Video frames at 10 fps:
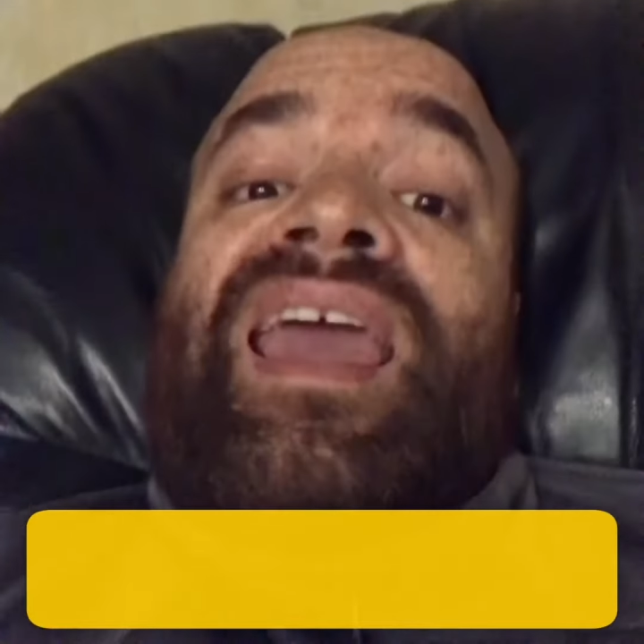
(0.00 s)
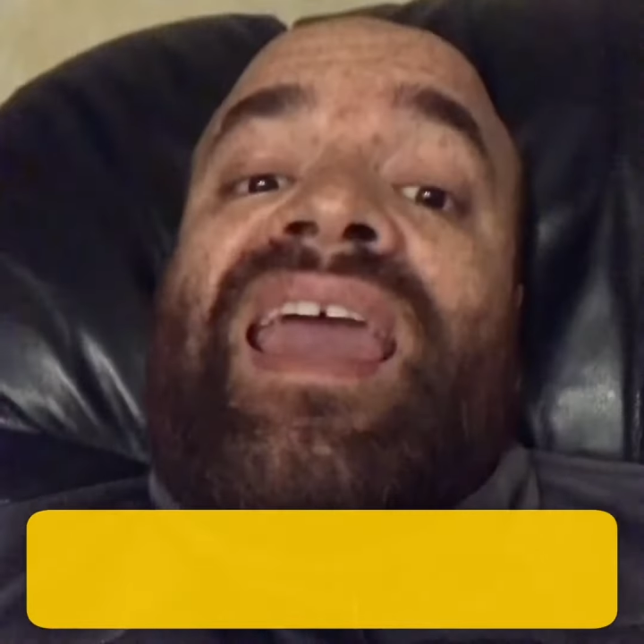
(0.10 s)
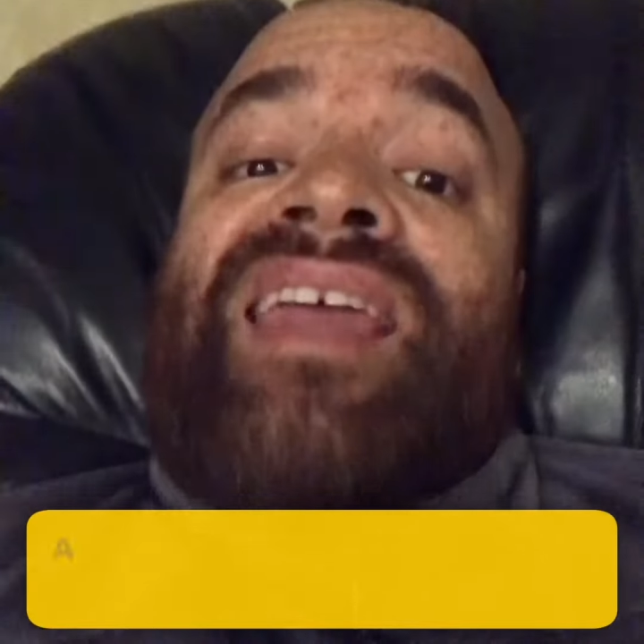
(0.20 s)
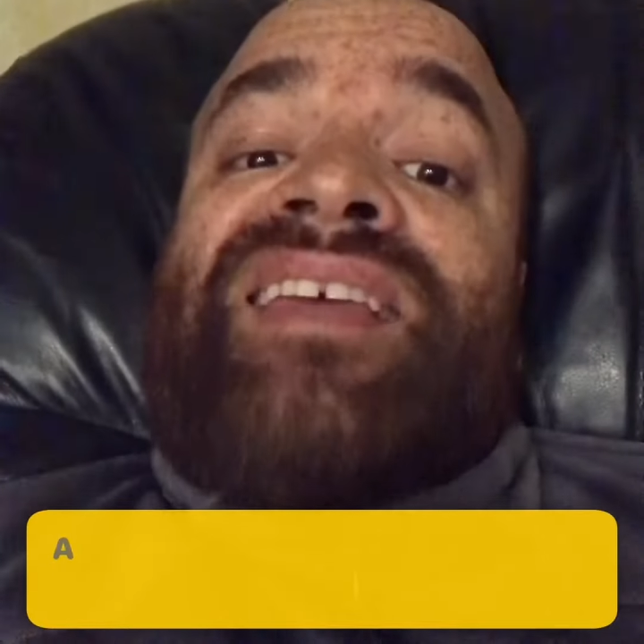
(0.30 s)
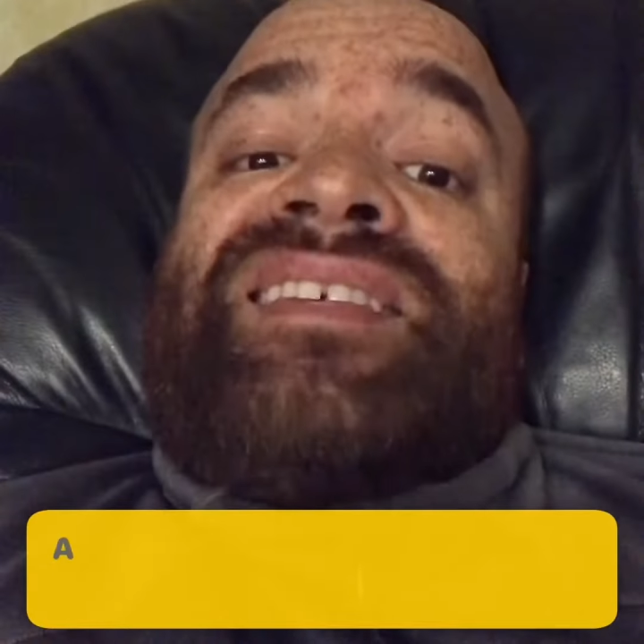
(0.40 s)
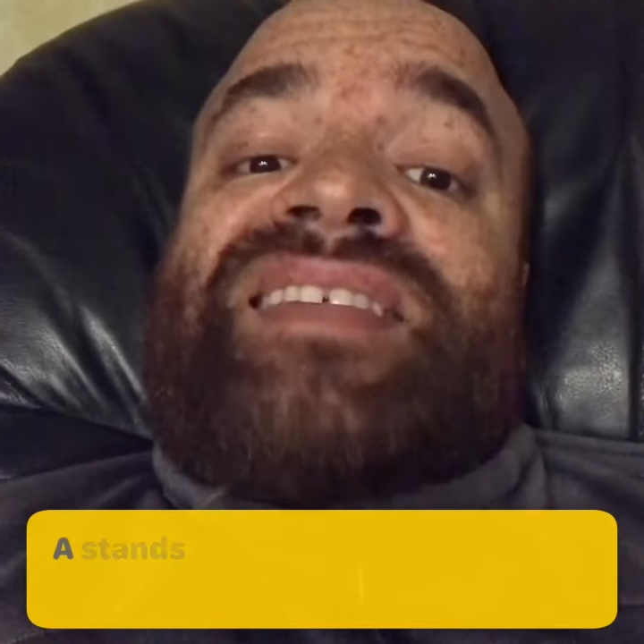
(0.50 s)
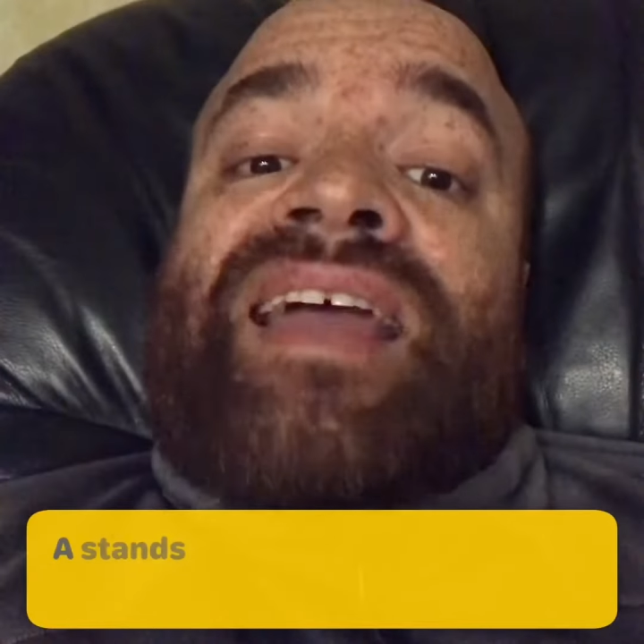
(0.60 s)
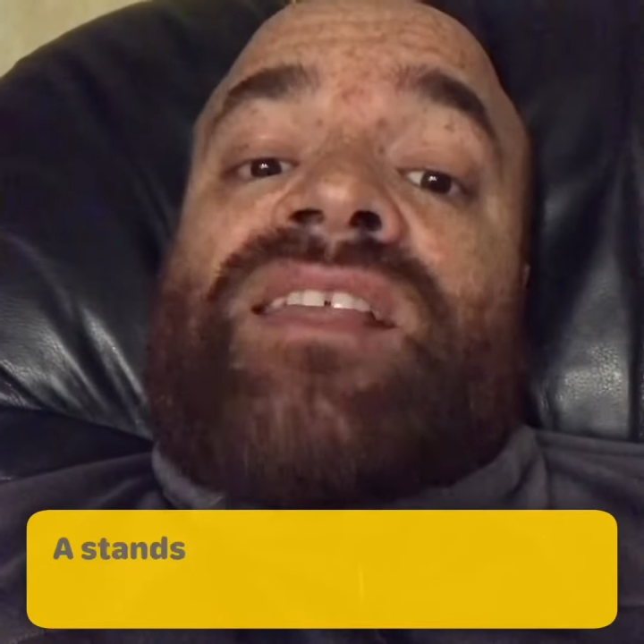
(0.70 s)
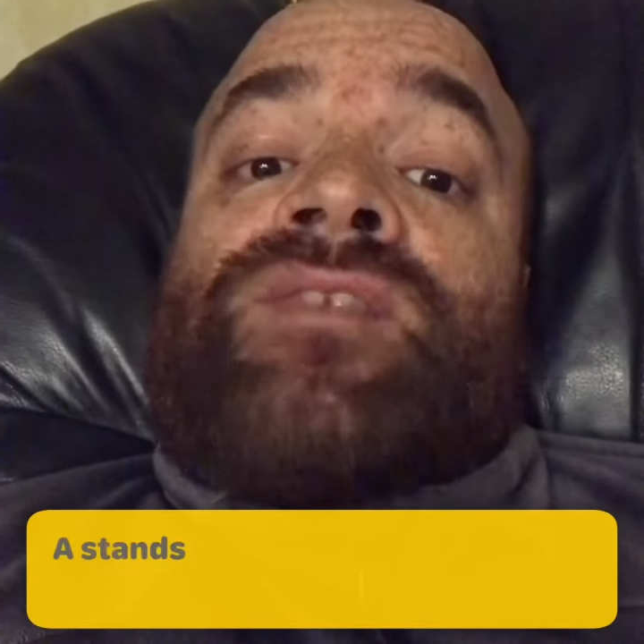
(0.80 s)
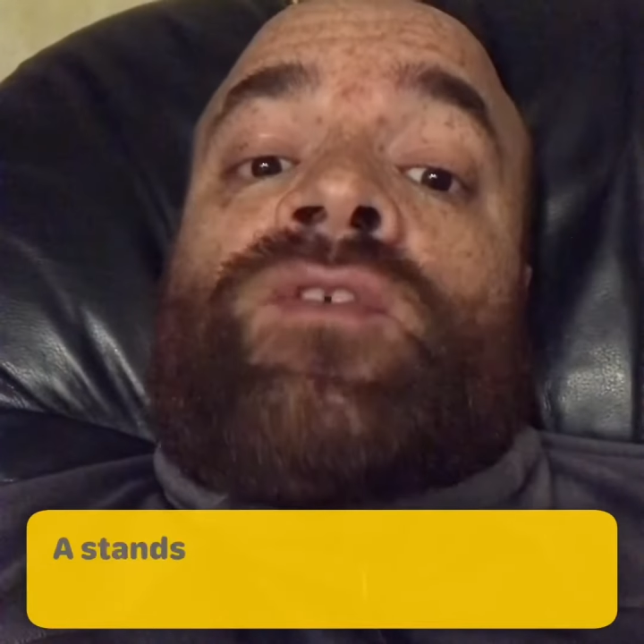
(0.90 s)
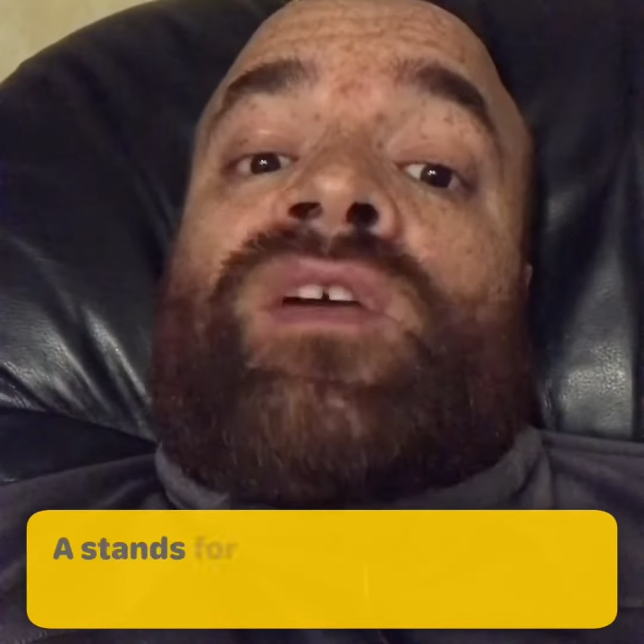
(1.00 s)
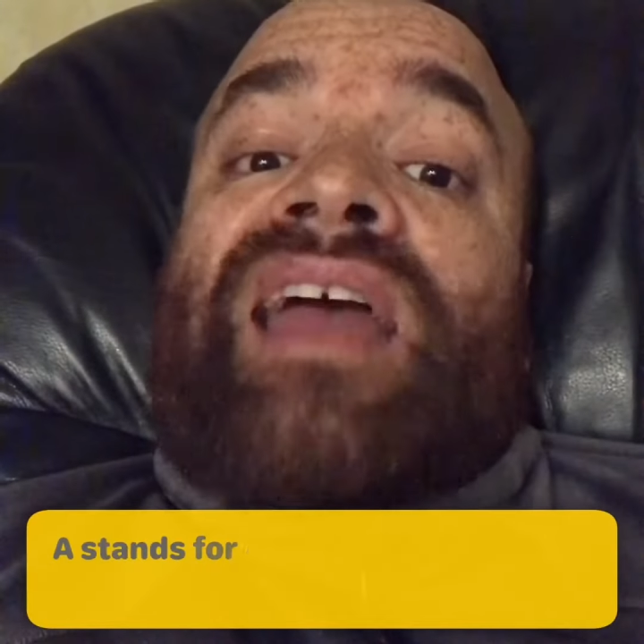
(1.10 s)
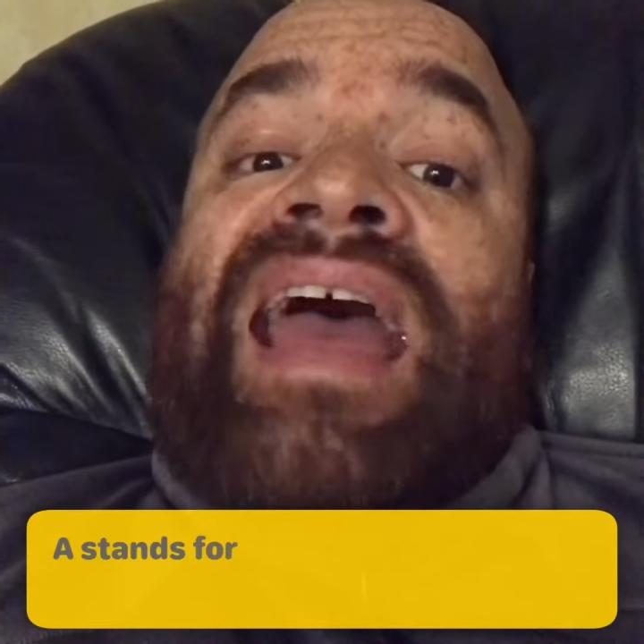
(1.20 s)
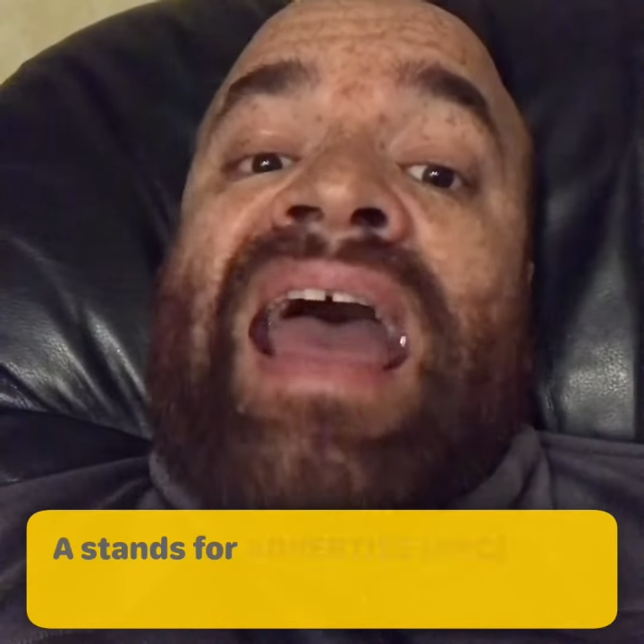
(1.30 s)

A stands for